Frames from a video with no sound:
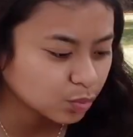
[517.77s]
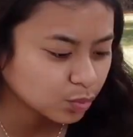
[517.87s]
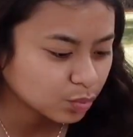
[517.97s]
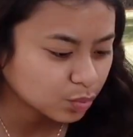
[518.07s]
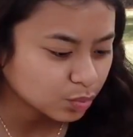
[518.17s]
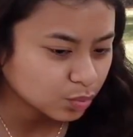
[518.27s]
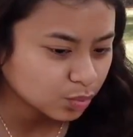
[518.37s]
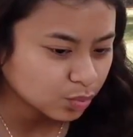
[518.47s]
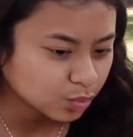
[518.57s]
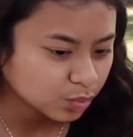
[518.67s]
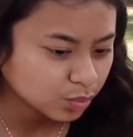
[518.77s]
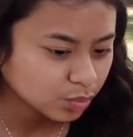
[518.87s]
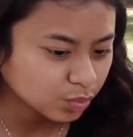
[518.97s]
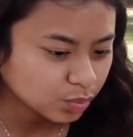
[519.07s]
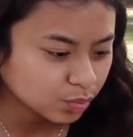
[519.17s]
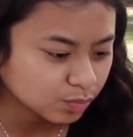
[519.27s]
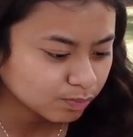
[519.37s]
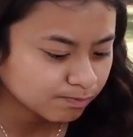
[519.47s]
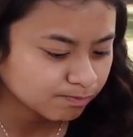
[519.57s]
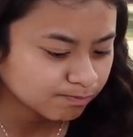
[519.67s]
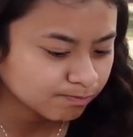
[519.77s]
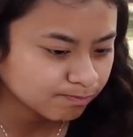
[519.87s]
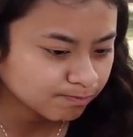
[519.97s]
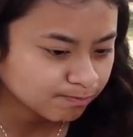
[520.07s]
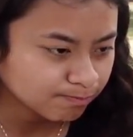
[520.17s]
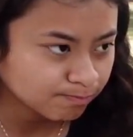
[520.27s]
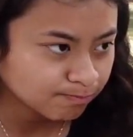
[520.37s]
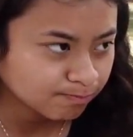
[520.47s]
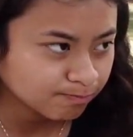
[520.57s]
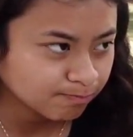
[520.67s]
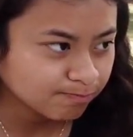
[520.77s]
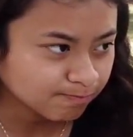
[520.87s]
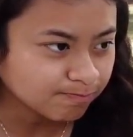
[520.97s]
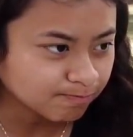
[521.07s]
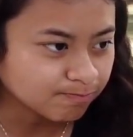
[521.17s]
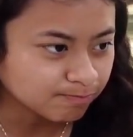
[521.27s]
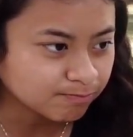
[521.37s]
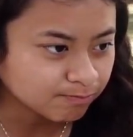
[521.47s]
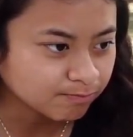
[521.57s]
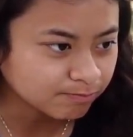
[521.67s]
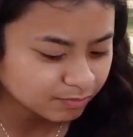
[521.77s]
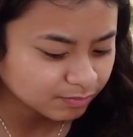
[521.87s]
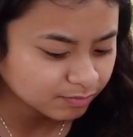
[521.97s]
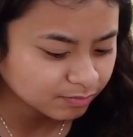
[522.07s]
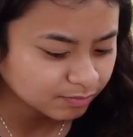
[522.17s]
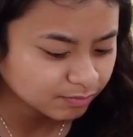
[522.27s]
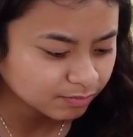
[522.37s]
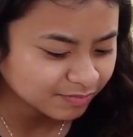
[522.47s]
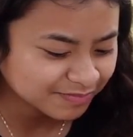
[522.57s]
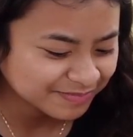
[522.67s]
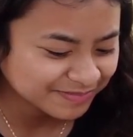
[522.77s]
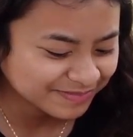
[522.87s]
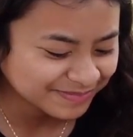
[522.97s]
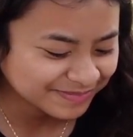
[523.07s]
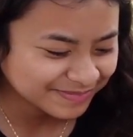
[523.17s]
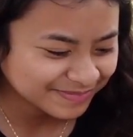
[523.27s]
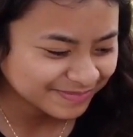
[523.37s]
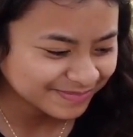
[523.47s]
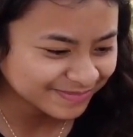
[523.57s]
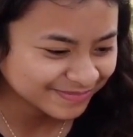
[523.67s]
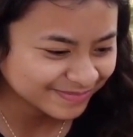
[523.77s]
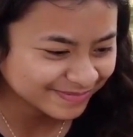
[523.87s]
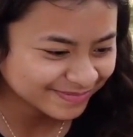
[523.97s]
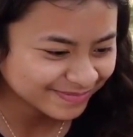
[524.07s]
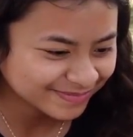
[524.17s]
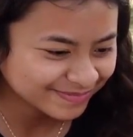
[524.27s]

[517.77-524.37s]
No words are spoken by the person on screen.